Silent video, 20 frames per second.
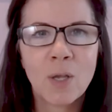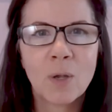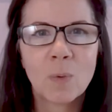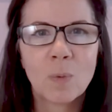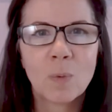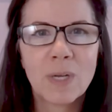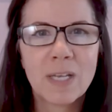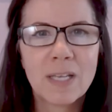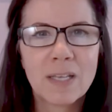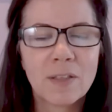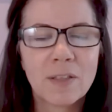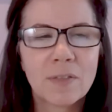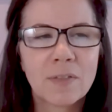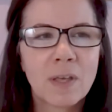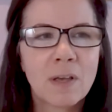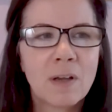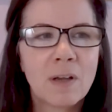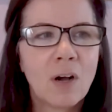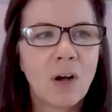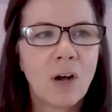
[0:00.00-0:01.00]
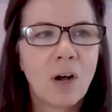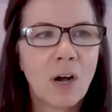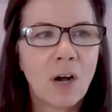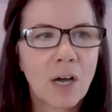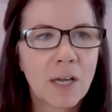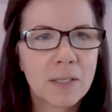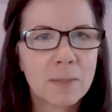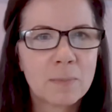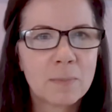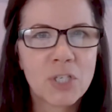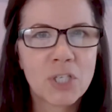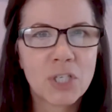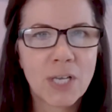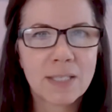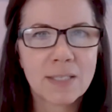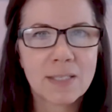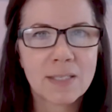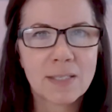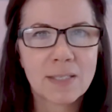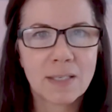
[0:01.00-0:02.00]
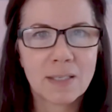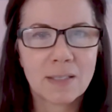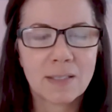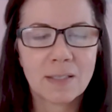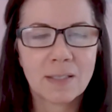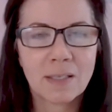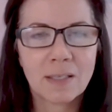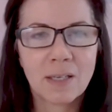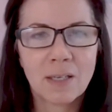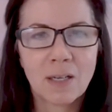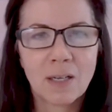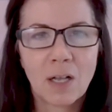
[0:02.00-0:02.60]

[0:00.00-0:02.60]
with Autumn Jensen,